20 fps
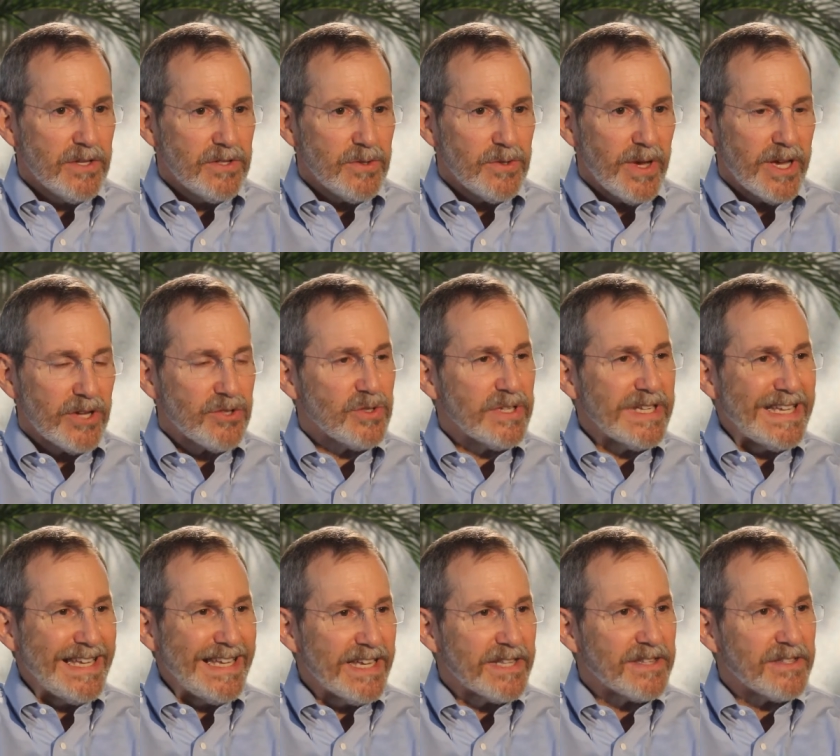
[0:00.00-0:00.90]
to actually
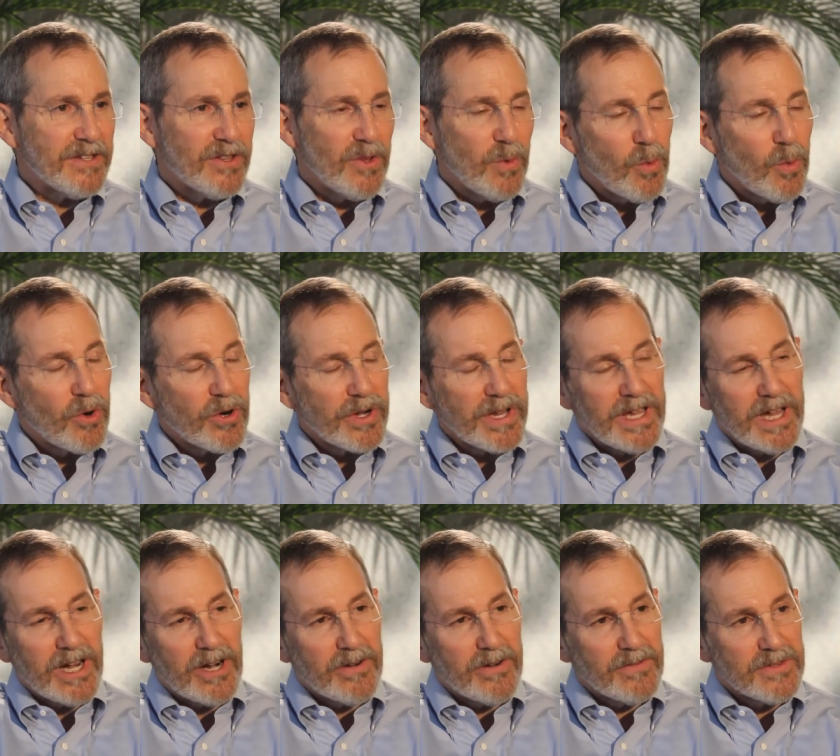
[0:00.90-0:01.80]
get to the
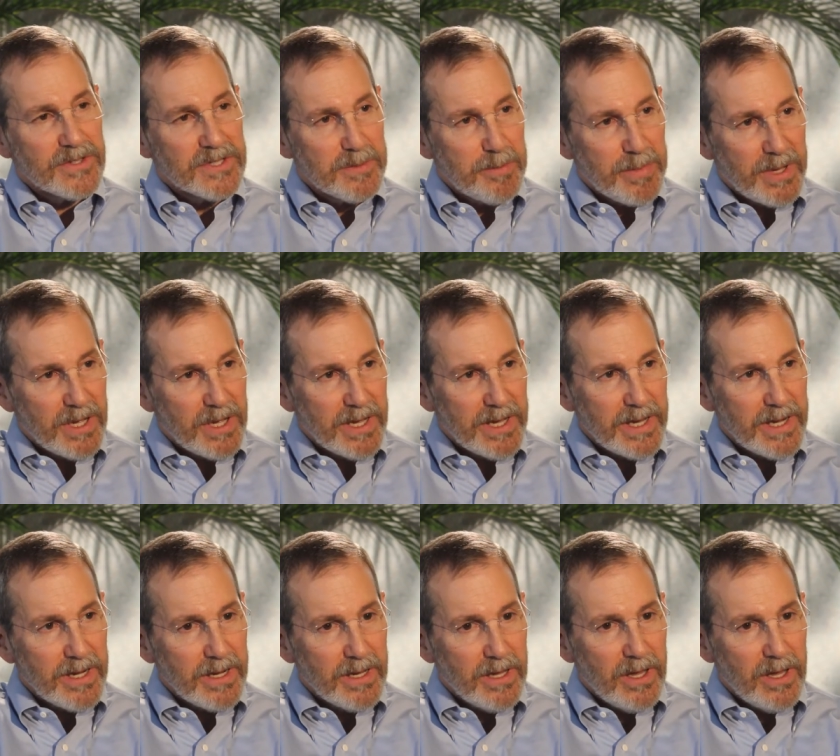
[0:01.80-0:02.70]
working area of the
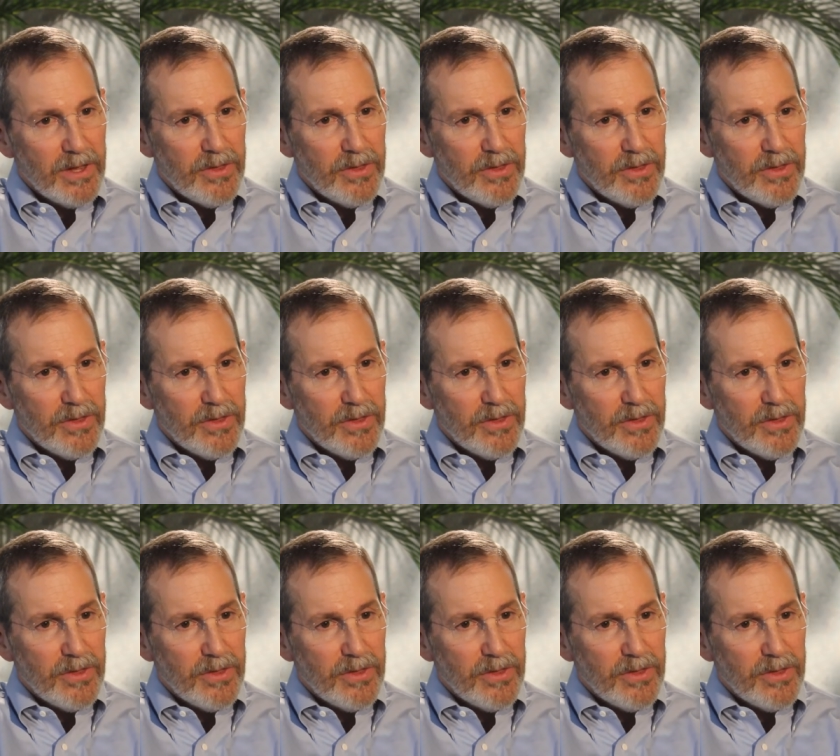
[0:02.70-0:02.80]
spine